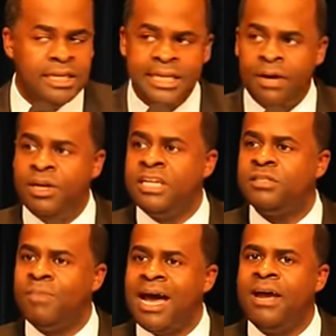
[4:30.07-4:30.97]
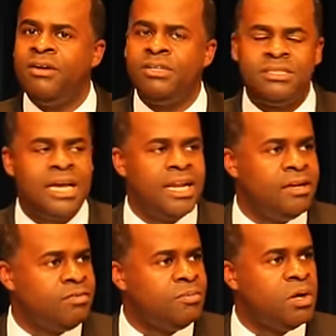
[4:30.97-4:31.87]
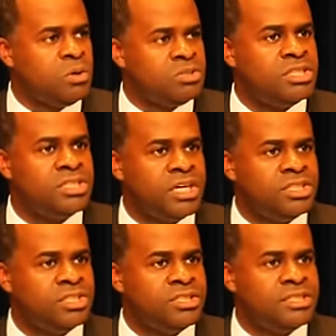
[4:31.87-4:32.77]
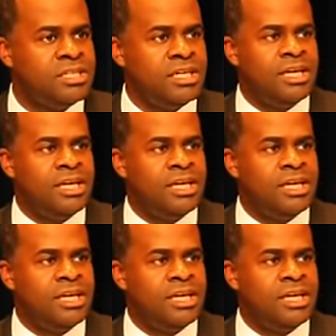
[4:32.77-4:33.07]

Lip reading: Now, it is my understanding from those discussions